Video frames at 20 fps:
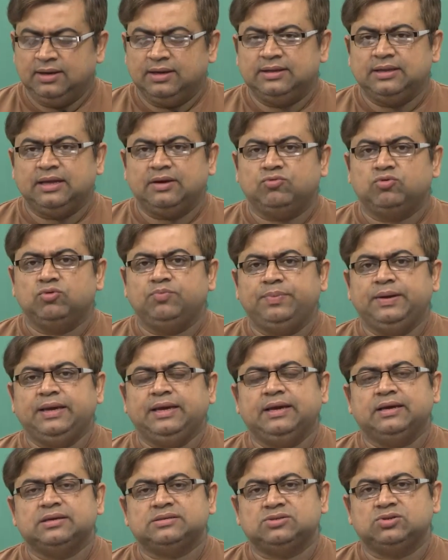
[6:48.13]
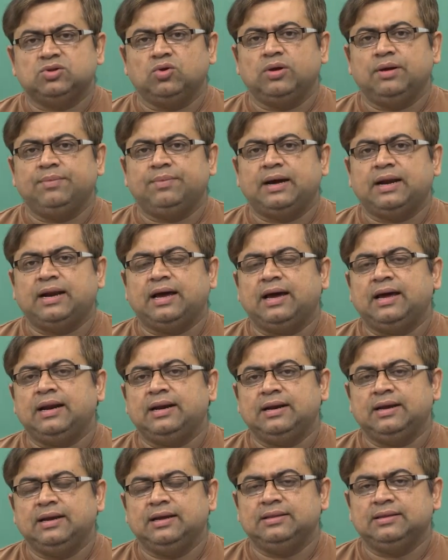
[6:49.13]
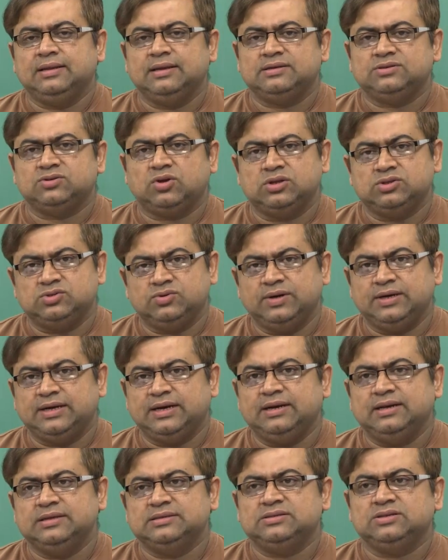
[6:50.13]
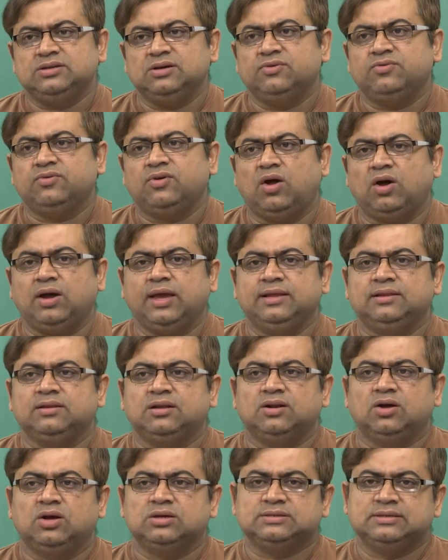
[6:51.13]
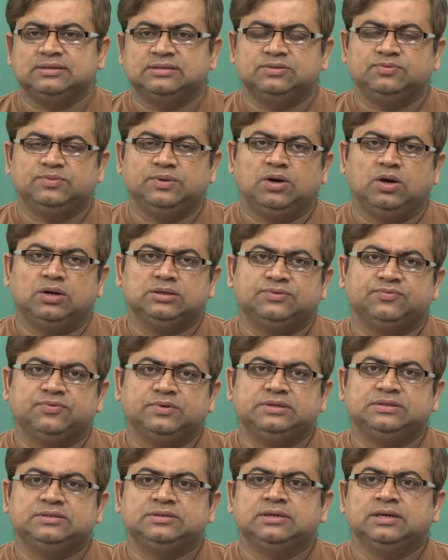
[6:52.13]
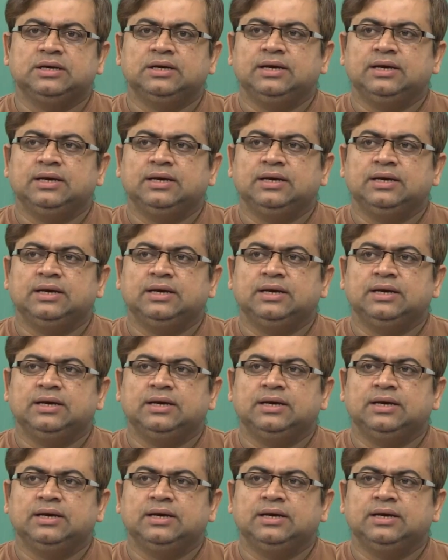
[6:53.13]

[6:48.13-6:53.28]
there would be a slow MRR and there is also a tendency of clogging the nozzles because of which